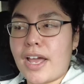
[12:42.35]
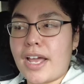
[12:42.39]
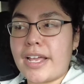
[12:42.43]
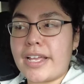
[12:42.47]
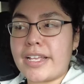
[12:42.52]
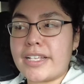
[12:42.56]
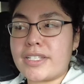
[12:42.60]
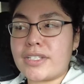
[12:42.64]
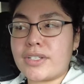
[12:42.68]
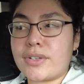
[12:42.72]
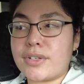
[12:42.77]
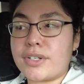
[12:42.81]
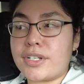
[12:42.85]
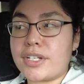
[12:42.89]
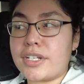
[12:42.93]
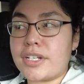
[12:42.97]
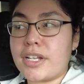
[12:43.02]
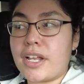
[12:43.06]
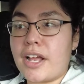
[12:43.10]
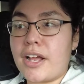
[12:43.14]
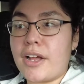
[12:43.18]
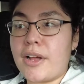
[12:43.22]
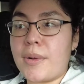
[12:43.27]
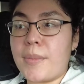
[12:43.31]
I
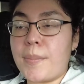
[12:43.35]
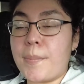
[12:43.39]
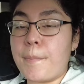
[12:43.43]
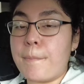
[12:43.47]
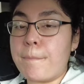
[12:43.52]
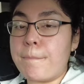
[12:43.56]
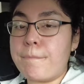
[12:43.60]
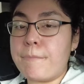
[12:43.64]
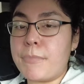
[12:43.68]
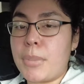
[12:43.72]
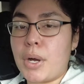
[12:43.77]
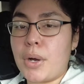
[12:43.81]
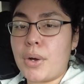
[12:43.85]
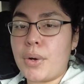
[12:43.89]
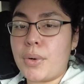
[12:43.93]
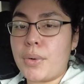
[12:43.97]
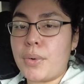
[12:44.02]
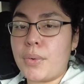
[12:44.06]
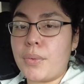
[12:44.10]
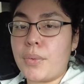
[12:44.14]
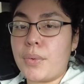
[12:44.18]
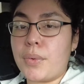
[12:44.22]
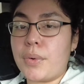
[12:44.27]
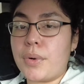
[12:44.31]
started arrow
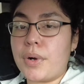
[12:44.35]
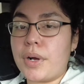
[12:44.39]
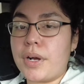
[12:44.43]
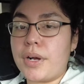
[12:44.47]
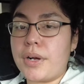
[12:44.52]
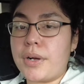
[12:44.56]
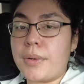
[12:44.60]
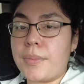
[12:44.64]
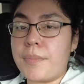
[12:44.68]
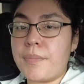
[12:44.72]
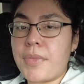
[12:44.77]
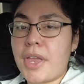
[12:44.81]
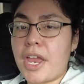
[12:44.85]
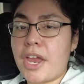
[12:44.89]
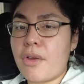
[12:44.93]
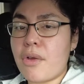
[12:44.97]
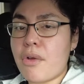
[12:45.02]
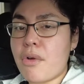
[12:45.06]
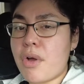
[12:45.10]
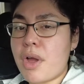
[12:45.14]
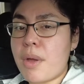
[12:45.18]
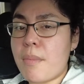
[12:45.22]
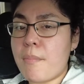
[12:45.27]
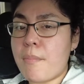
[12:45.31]

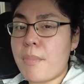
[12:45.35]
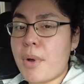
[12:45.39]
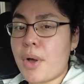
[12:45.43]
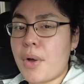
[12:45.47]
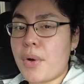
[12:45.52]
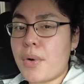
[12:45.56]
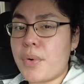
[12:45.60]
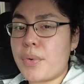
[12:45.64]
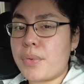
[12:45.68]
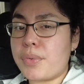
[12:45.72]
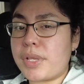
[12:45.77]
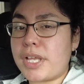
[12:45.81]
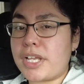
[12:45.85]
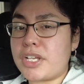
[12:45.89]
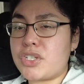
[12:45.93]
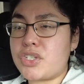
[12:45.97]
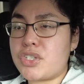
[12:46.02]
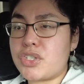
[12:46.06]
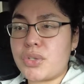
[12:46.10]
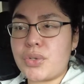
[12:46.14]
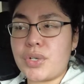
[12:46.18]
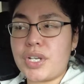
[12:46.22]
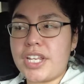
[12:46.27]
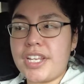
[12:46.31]
and bow like
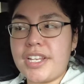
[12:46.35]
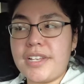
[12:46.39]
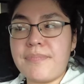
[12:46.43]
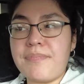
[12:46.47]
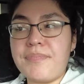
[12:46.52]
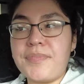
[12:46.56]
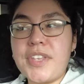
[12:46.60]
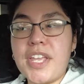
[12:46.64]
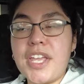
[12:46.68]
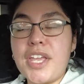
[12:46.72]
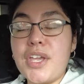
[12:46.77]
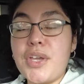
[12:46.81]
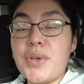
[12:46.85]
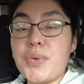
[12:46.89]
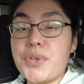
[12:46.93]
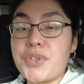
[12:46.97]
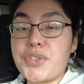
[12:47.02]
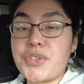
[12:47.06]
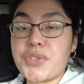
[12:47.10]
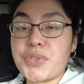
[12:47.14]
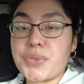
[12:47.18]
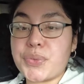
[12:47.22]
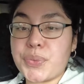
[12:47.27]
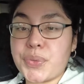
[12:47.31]
shooting,
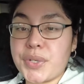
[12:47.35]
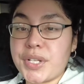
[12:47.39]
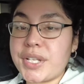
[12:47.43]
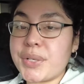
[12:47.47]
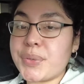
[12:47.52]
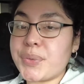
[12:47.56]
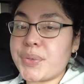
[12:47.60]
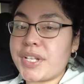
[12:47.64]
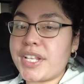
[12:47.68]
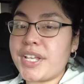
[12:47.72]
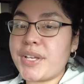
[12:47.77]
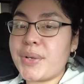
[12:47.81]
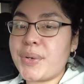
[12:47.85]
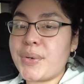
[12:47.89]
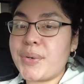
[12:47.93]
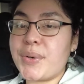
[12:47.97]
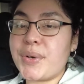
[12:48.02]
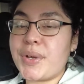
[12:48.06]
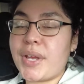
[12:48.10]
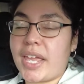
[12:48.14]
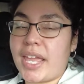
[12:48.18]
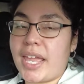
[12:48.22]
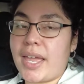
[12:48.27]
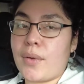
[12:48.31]
which is really, really
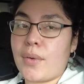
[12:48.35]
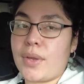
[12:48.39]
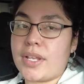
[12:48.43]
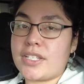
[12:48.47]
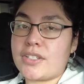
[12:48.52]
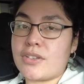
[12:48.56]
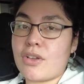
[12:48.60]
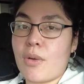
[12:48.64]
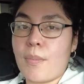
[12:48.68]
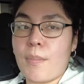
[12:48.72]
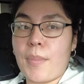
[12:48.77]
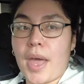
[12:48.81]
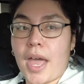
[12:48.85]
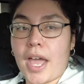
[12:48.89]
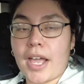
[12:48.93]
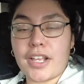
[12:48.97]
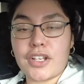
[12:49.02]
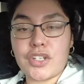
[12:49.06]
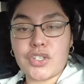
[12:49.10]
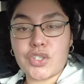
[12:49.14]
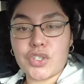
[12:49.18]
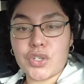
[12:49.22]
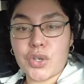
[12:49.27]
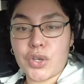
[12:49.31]
cool. I can't wait to go
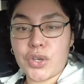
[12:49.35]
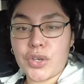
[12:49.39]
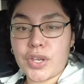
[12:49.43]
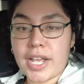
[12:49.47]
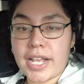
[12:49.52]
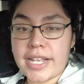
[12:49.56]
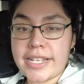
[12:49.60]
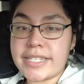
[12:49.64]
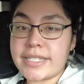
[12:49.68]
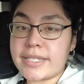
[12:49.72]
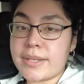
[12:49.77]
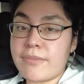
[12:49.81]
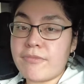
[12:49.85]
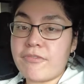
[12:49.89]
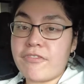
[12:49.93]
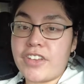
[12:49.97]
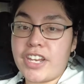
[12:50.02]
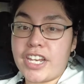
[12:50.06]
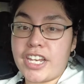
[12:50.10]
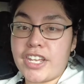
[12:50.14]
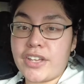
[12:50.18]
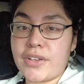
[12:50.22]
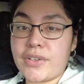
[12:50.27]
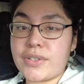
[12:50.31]
back and show you guys some
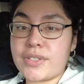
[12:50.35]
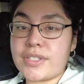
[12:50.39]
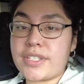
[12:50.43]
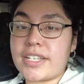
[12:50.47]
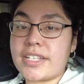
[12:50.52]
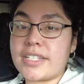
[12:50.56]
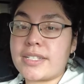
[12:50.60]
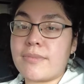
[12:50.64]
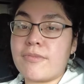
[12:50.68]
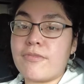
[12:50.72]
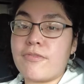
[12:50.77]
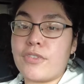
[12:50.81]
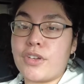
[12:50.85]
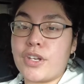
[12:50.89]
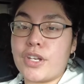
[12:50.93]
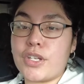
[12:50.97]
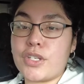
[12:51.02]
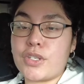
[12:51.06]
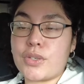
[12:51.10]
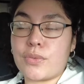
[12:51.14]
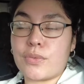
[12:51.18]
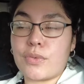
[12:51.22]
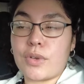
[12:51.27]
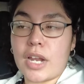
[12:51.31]
videos, like some
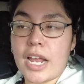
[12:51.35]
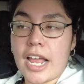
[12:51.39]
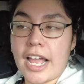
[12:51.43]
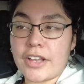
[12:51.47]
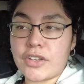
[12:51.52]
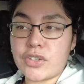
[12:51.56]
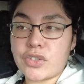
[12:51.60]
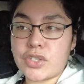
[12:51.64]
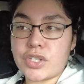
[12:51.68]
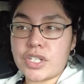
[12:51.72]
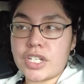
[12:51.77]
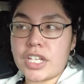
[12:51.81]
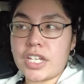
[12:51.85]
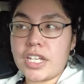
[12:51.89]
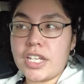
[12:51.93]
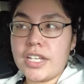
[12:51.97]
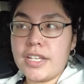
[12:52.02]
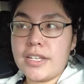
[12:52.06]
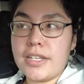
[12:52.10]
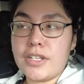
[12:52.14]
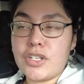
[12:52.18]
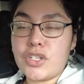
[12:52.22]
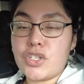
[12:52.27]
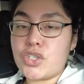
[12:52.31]
footage of what I actually
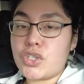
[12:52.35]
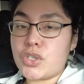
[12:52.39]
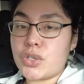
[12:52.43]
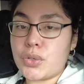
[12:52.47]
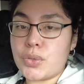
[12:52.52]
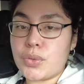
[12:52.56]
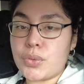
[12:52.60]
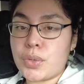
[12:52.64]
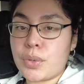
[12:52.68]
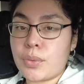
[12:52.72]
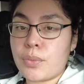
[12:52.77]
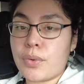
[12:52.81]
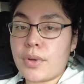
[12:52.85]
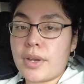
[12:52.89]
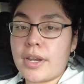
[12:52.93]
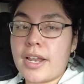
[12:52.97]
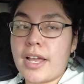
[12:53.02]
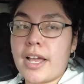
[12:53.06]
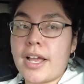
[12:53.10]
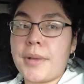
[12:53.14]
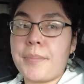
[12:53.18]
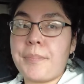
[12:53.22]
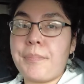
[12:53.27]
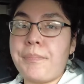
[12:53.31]
shoot and
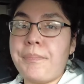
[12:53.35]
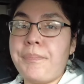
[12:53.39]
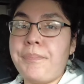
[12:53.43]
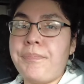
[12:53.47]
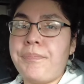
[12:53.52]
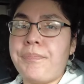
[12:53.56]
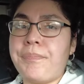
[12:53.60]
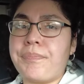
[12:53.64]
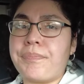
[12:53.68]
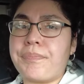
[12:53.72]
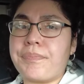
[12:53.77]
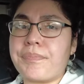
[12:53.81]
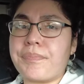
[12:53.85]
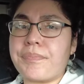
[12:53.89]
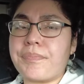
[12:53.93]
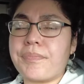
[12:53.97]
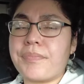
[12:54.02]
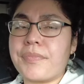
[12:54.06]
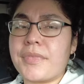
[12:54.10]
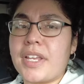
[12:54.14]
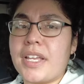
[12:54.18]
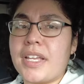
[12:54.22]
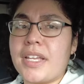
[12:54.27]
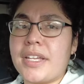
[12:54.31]
whatnot.
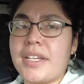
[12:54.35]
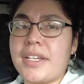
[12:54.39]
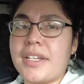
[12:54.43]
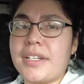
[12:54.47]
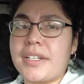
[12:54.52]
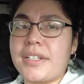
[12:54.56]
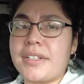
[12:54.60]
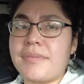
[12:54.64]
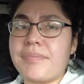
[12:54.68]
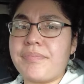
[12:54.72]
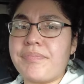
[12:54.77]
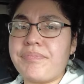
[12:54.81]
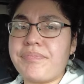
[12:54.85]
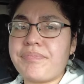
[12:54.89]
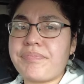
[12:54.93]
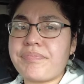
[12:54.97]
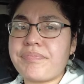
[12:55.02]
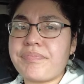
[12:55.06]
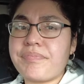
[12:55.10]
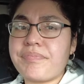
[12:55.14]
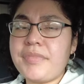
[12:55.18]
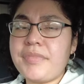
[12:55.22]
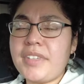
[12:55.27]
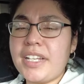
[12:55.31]
And
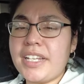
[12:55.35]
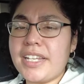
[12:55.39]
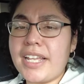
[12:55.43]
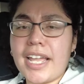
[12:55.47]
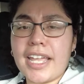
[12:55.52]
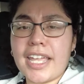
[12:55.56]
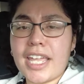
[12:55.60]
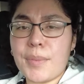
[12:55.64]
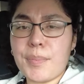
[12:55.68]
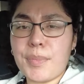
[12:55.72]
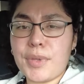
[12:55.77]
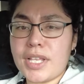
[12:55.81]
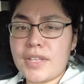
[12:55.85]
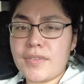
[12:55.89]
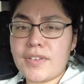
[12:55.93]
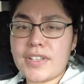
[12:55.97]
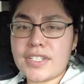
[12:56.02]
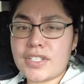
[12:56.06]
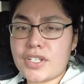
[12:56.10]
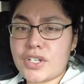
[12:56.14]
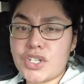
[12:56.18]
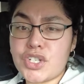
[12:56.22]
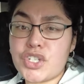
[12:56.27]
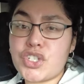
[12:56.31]
yeah, I can't believe I
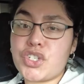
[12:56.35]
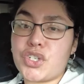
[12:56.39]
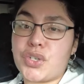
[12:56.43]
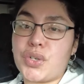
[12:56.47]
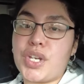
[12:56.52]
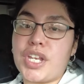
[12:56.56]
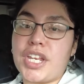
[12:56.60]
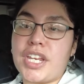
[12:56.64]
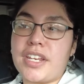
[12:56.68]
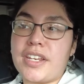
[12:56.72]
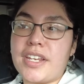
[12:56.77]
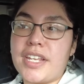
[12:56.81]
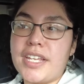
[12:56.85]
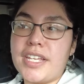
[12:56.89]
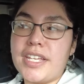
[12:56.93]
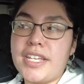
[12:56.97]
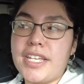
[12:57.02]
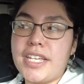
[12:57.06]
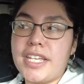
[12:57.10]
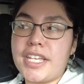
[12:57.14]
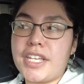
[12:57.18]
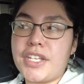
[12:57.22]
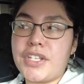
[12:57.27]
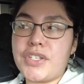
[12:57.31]
started shooting
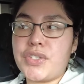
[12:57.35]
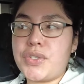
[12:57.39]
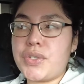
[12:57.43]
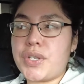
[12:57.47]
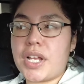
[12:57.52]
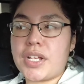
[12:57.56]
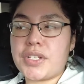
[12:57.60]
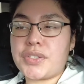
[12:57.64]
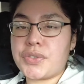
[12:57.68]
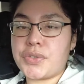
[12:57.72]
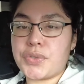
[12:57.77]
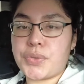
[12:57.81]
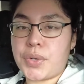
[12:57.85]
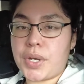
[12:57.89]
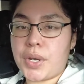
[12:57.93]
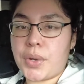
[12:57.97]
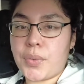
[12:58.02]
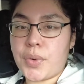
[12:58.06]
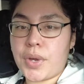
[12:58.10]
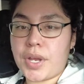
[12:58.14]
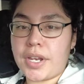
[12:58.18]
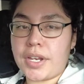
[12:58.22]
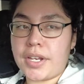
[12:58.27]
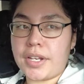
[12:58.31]
in
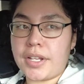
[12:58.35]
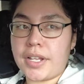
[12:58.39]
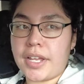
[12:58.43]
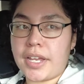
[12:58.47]
2021.